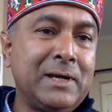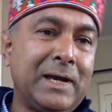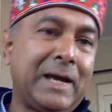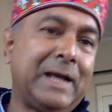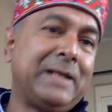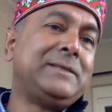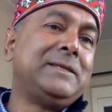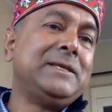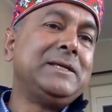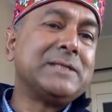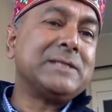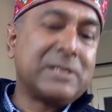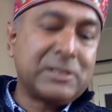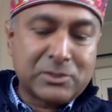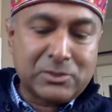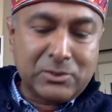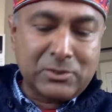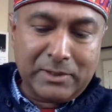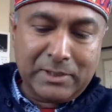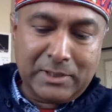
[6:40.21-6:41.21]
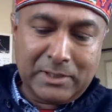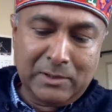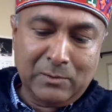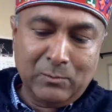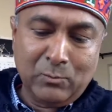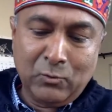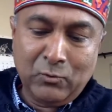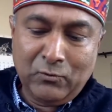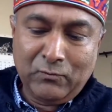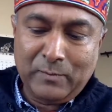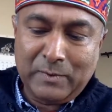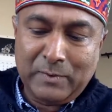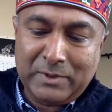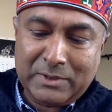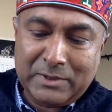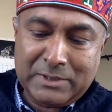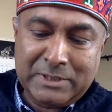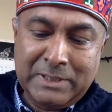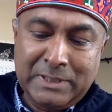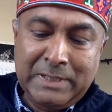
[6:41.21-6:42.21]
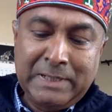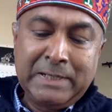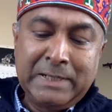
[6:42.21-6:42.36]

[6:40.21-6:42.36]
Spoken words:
at these historical movements.